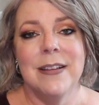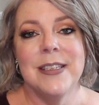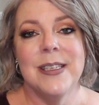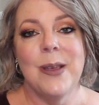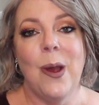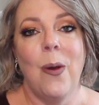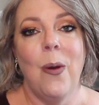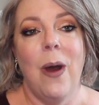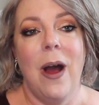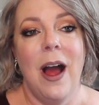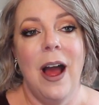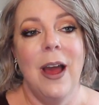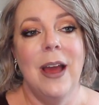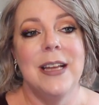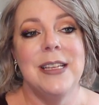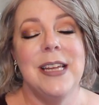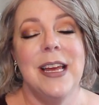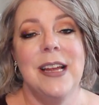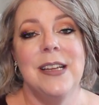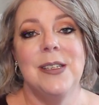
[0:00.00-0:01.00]
so I
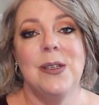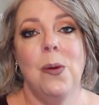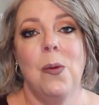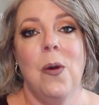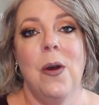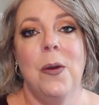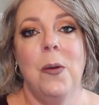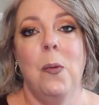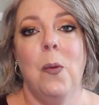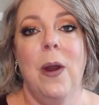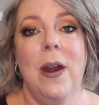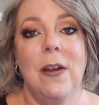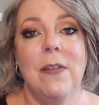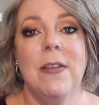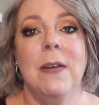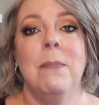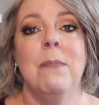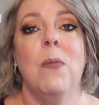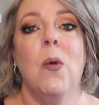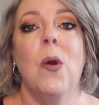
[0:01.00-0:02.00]
tend to want to wear
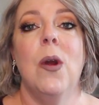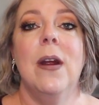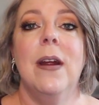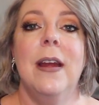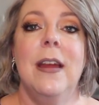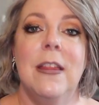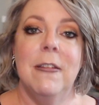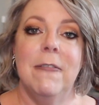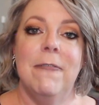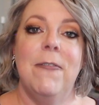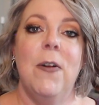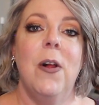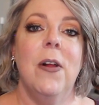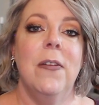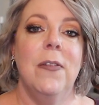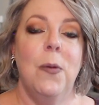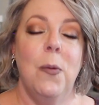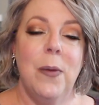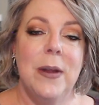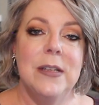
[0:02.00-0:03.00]
them more the fall
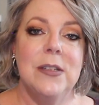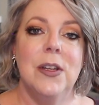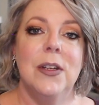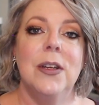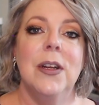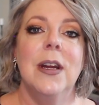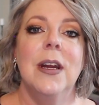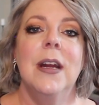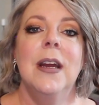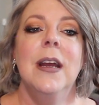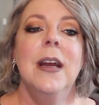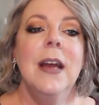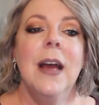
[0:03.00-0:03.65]
and the winter.